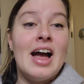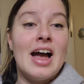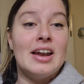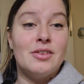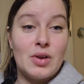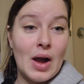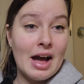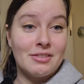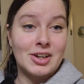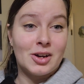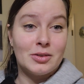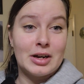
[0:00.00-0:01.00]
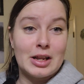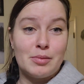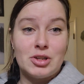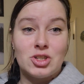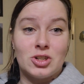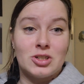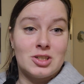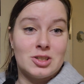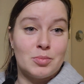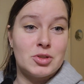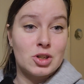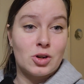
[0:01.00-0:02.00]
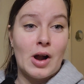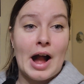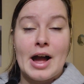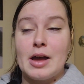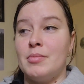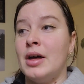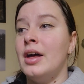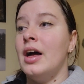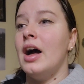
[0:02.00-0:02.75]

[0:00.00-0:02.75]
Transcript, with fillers: And if you haven't already, be sure to subscribe.